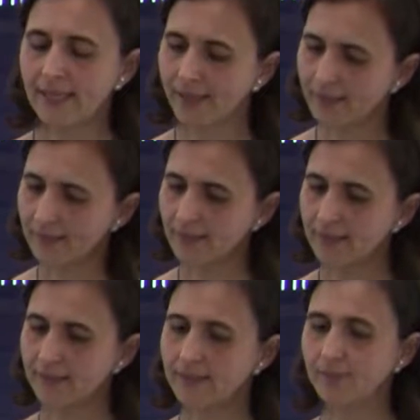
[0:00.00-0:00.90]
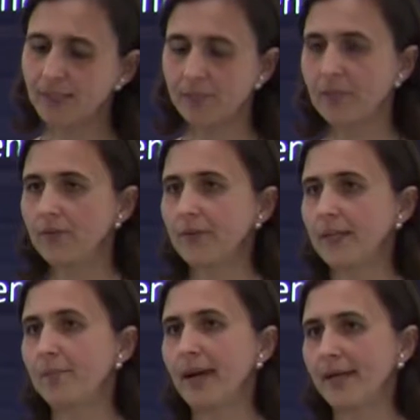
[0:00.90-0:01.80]
and it's becoming
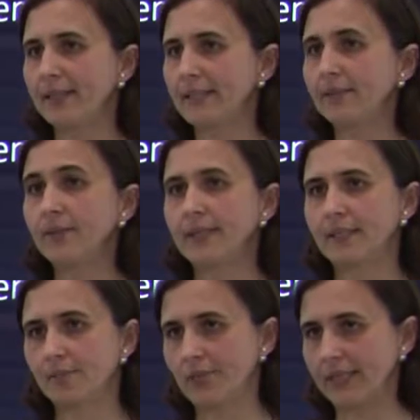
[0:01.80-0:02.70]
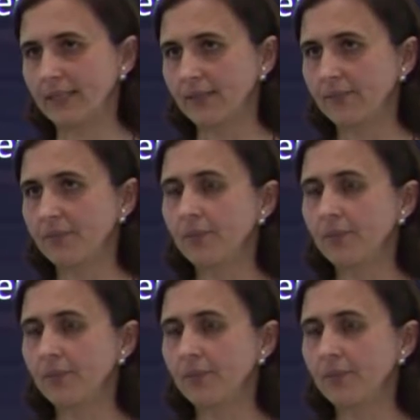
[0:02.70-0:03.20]
very biased and very subjective.